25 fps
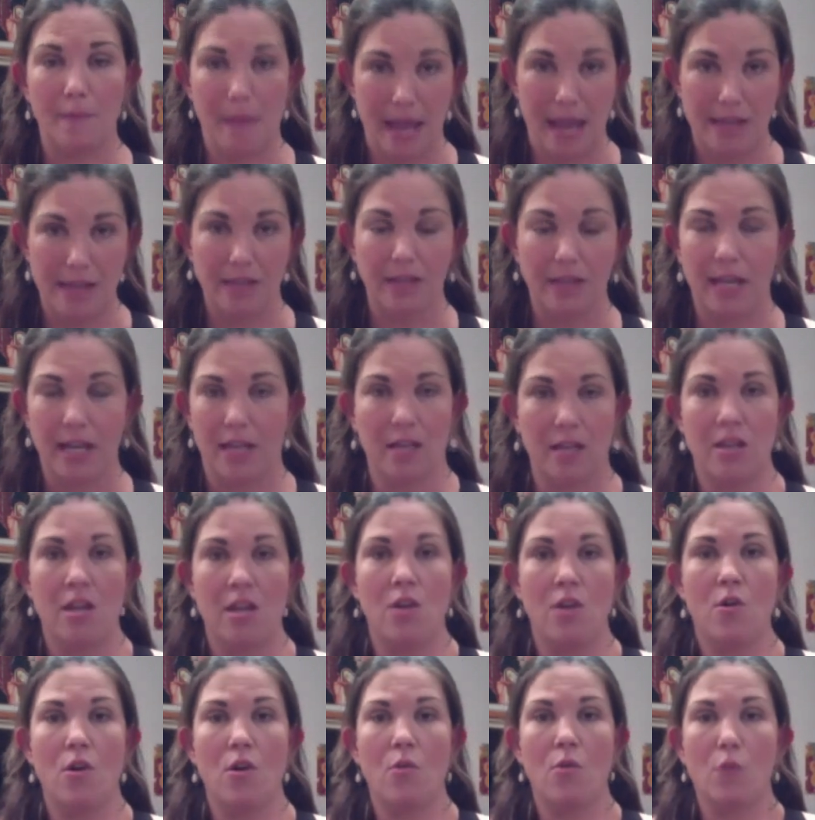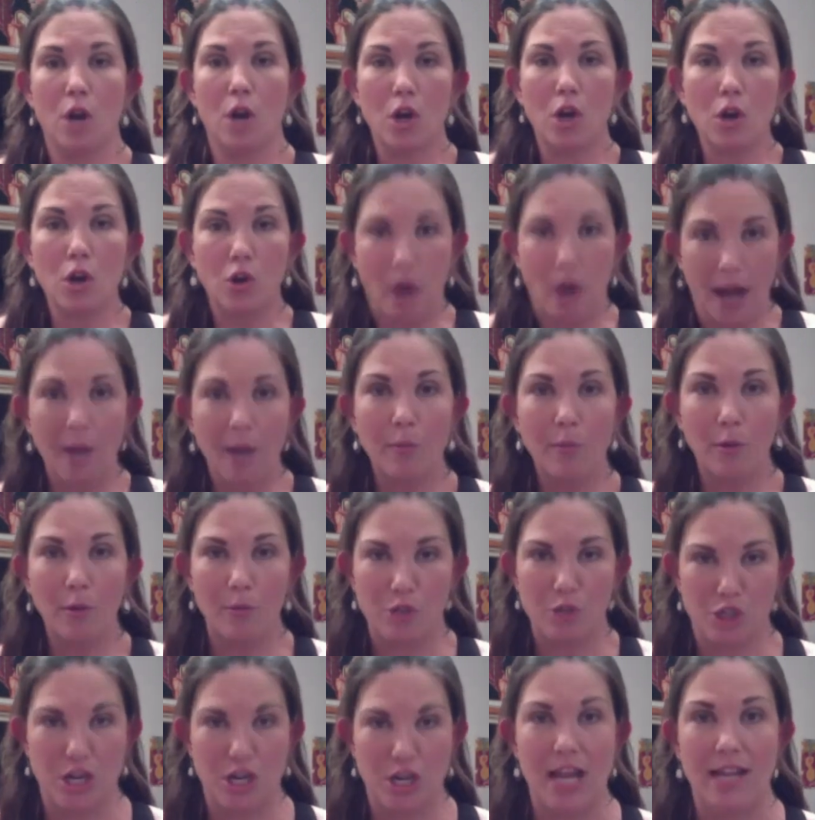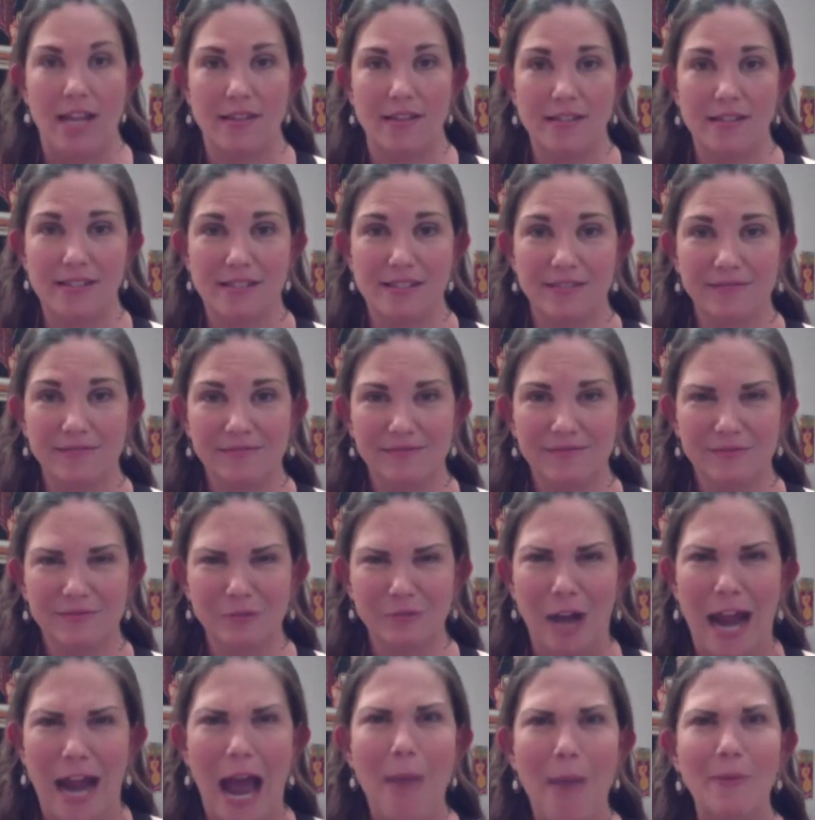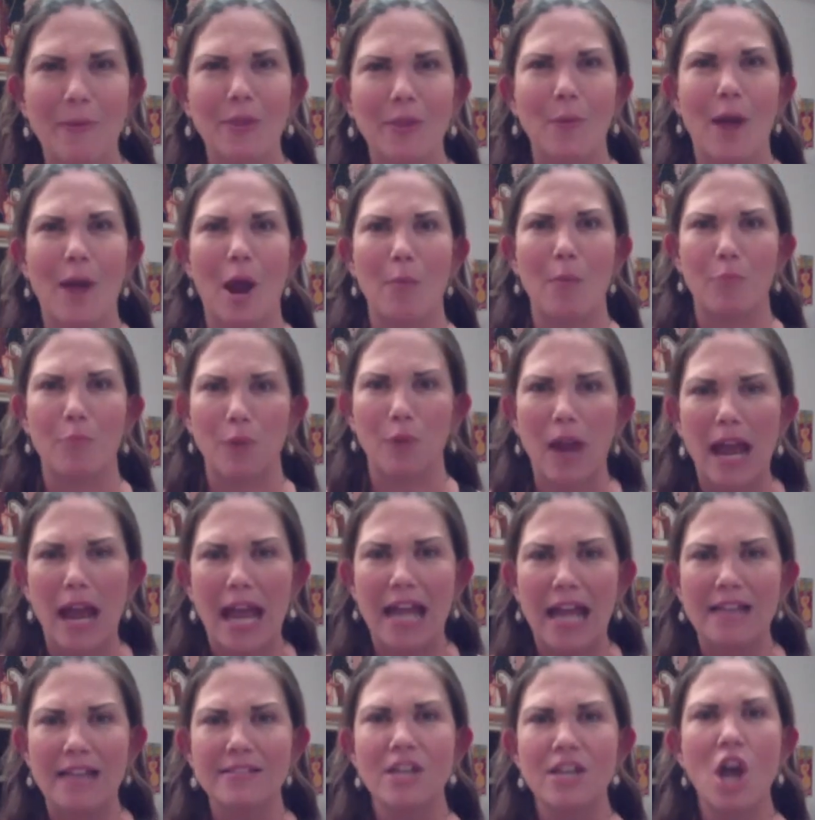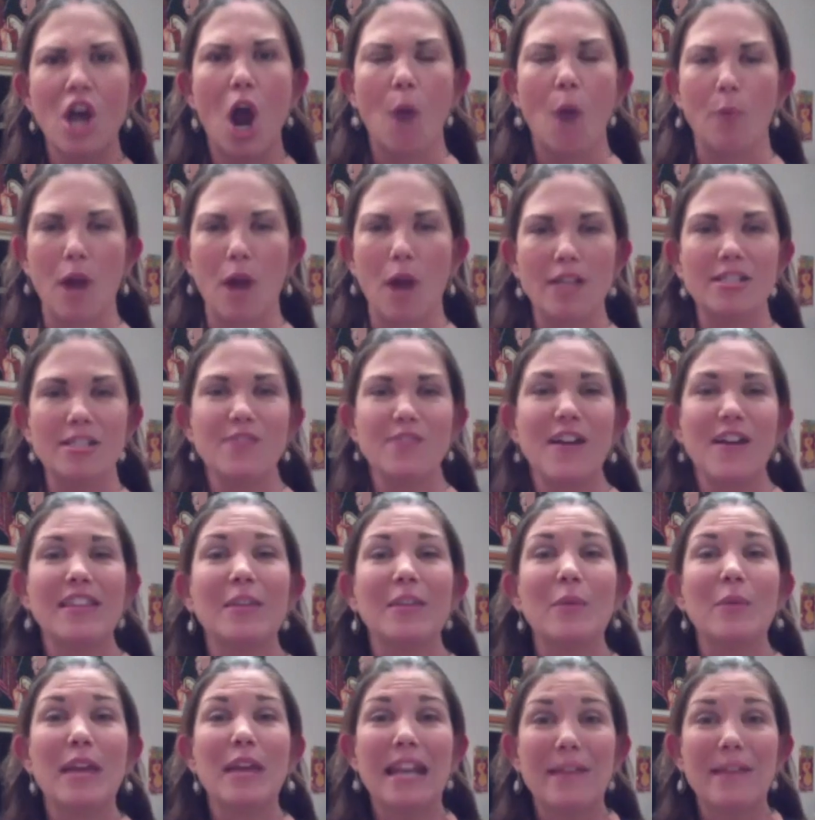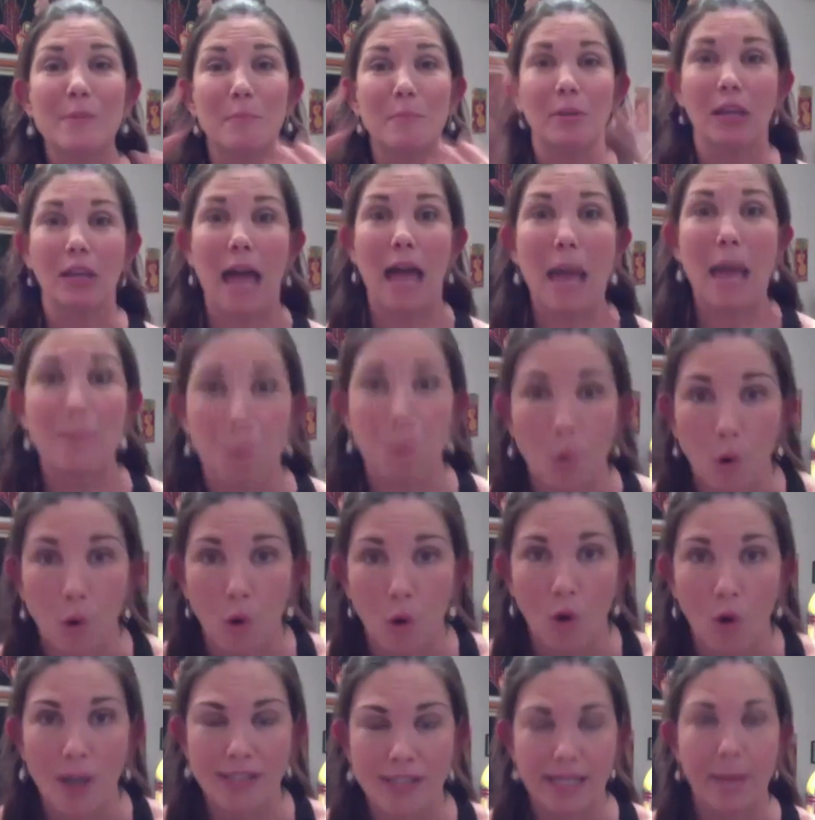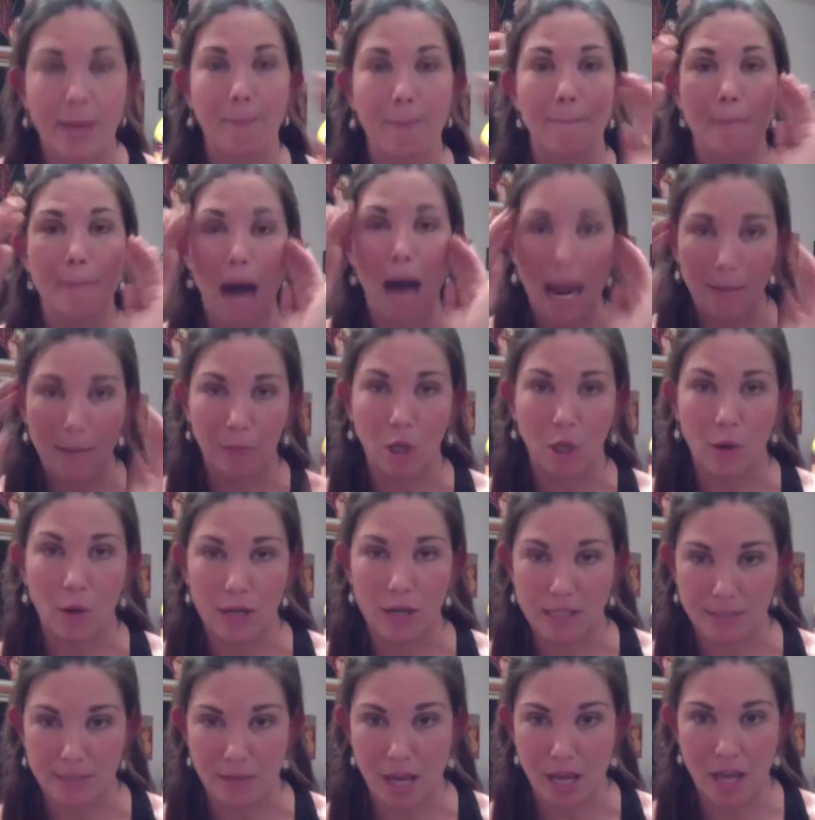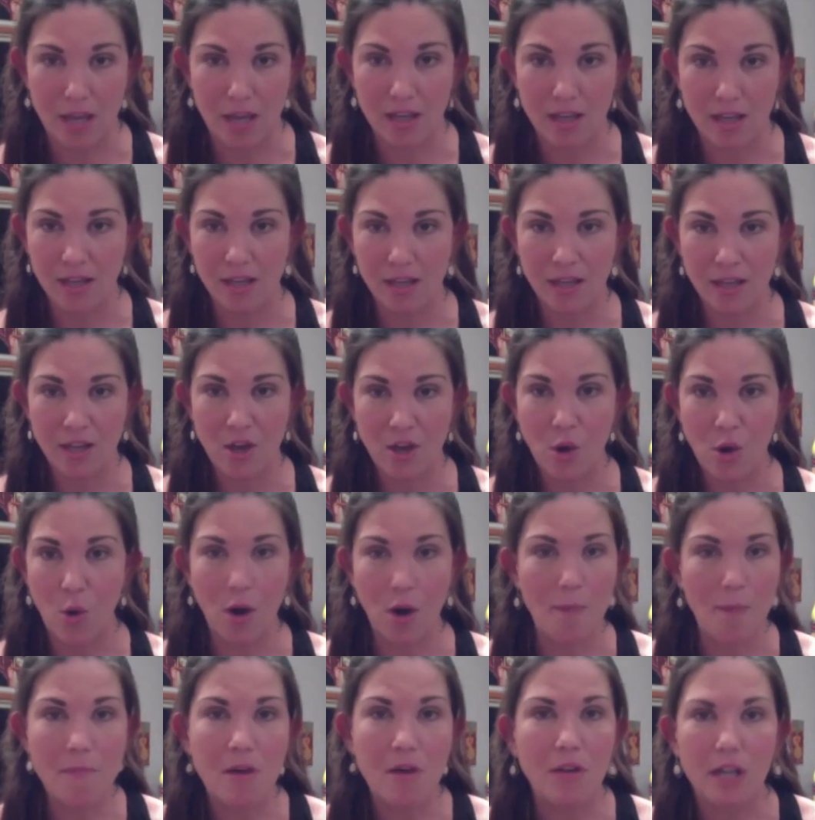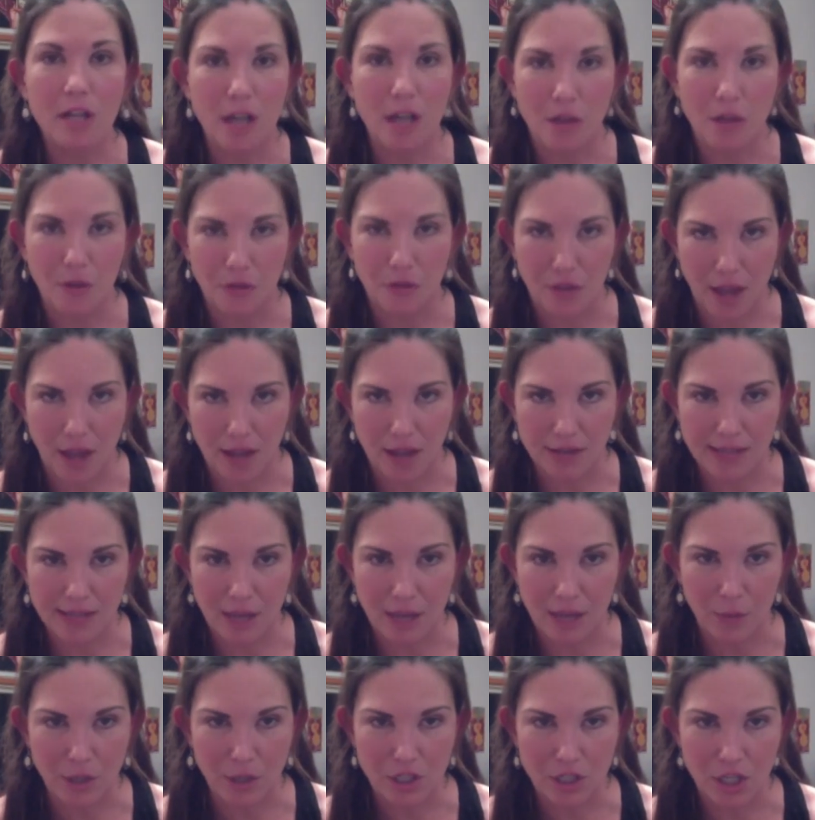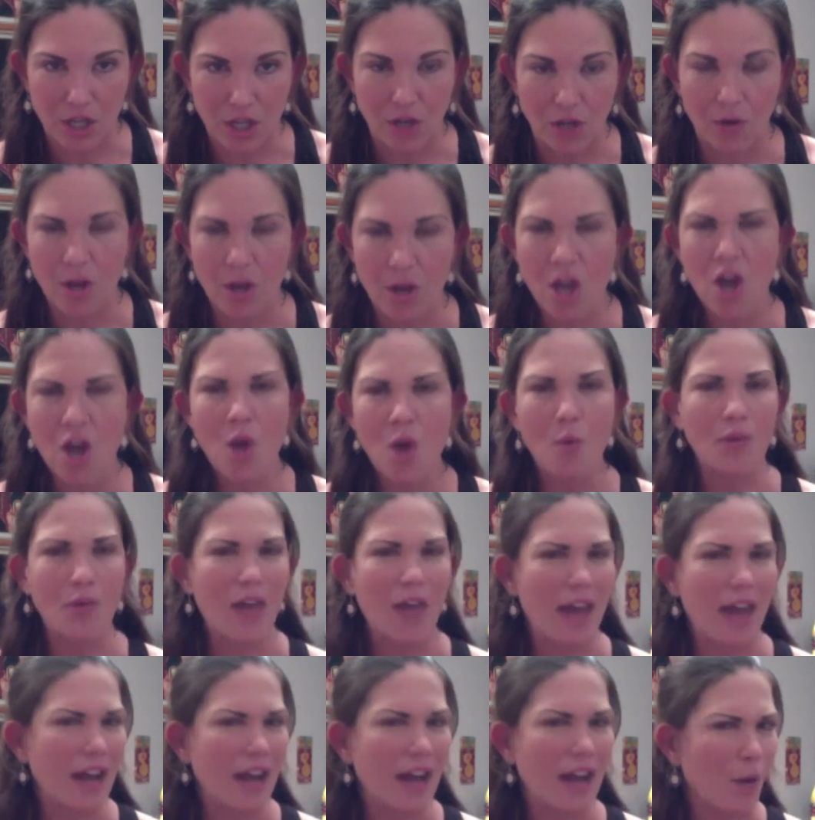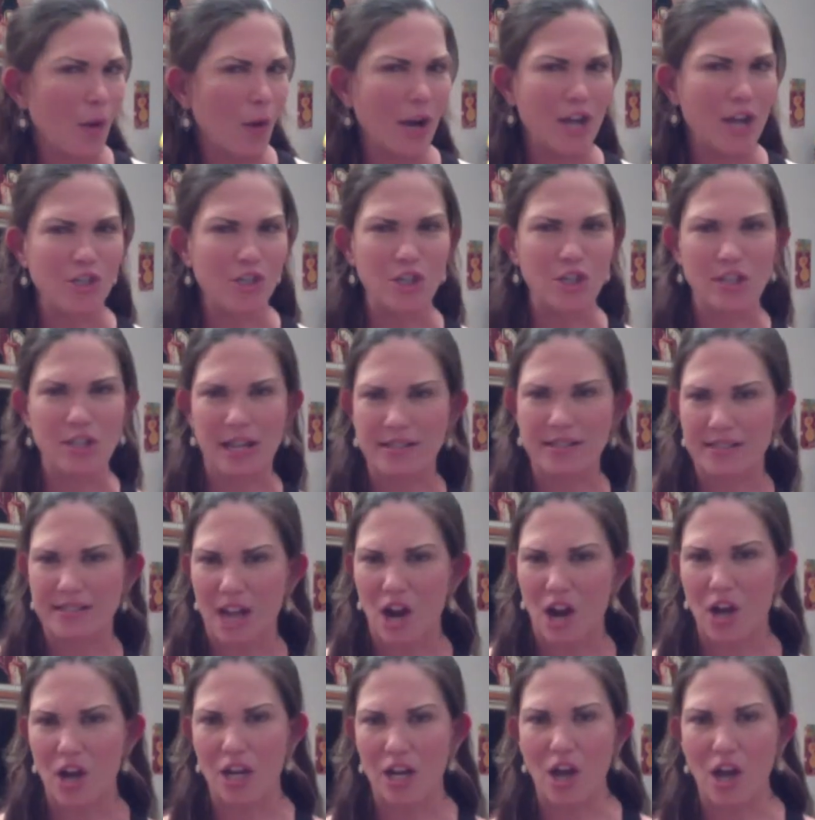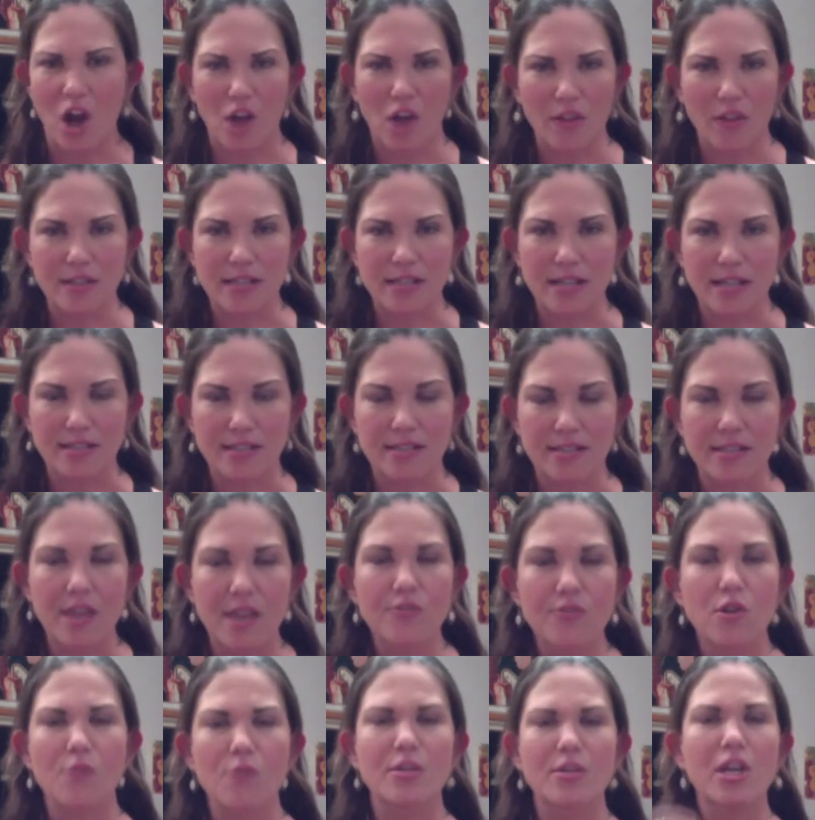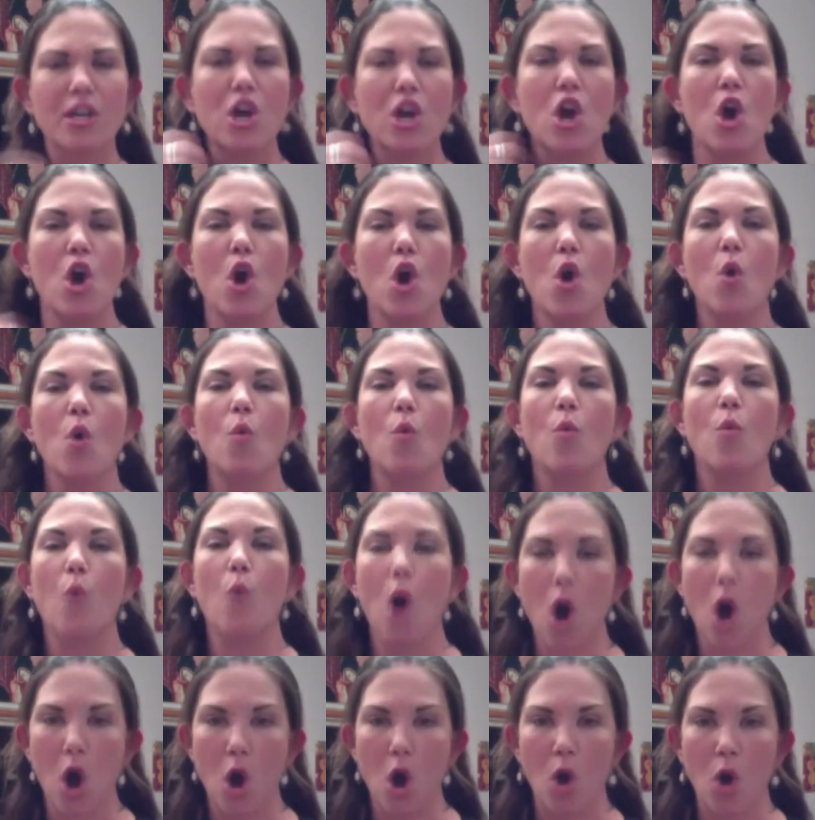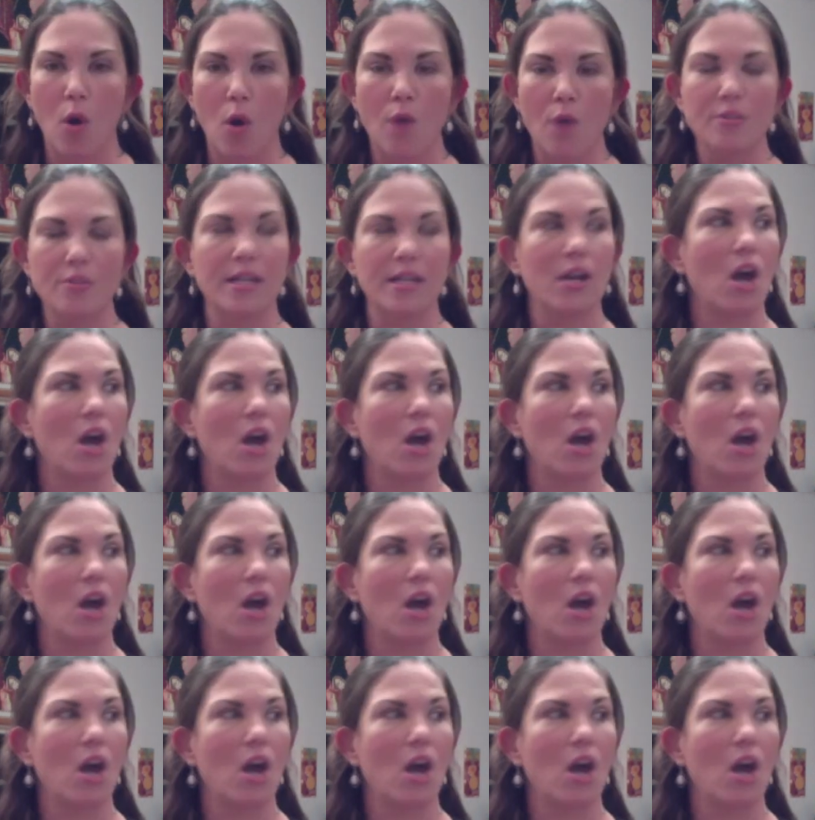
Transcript: like, we're incredible machines, right? I mean, the way our brains are processed, the fact that we can even play pool is like mind-blowing to me, or a million other things that we do with hand-eye coordination, dexterity, all these types of stuff. So I was like, whoa, I was like,